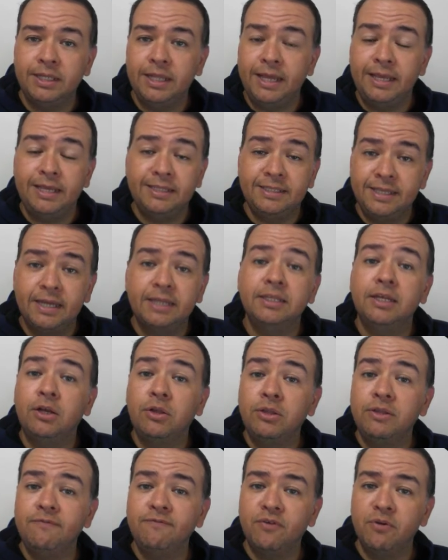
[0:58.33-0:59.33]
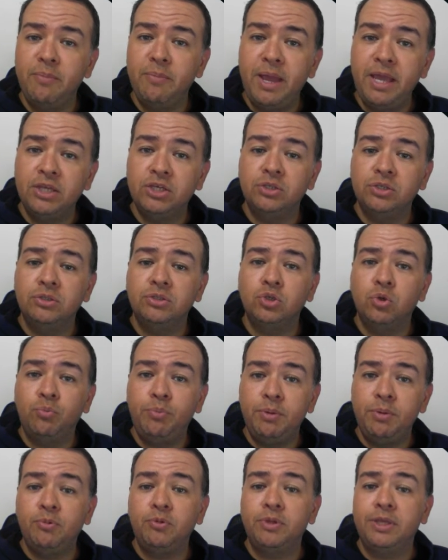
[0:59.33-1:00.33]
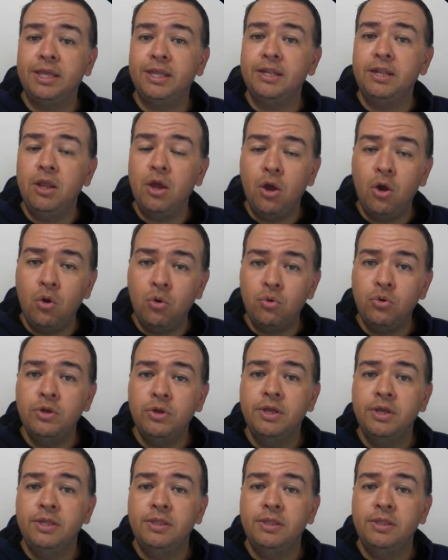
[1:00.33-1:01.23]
like technical information, so people can know